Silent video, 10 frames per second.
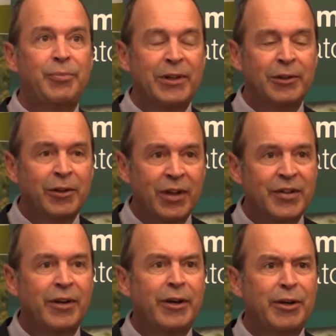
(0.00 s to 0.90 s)
spend a lot of
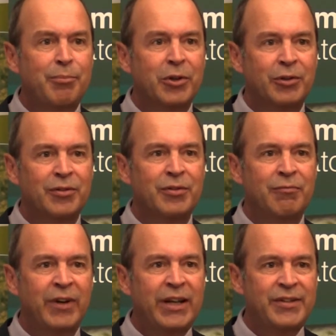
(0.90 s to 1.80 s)
time on
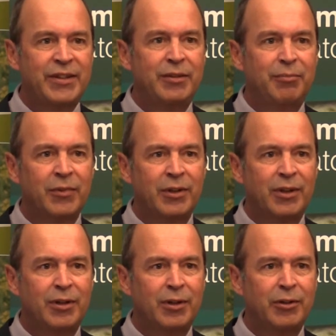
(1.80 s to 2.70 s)
raising
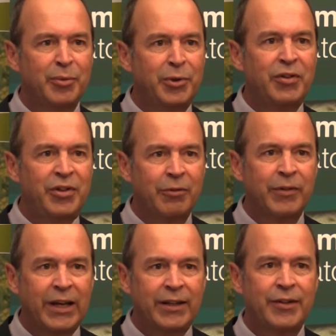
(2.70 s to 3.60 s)
community
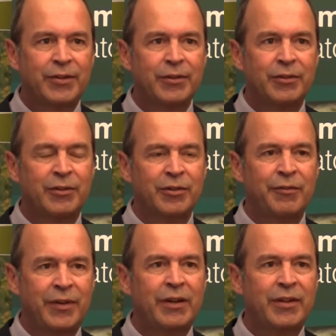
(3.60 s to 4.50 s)
awareness on the
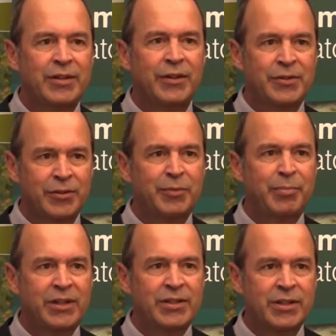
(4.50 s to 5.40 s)
various exotic
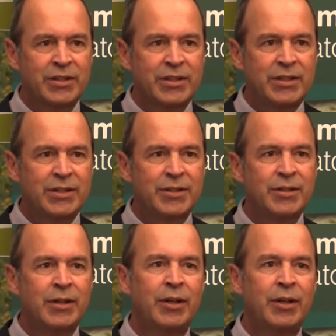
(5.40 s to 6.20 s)
pests and diseases.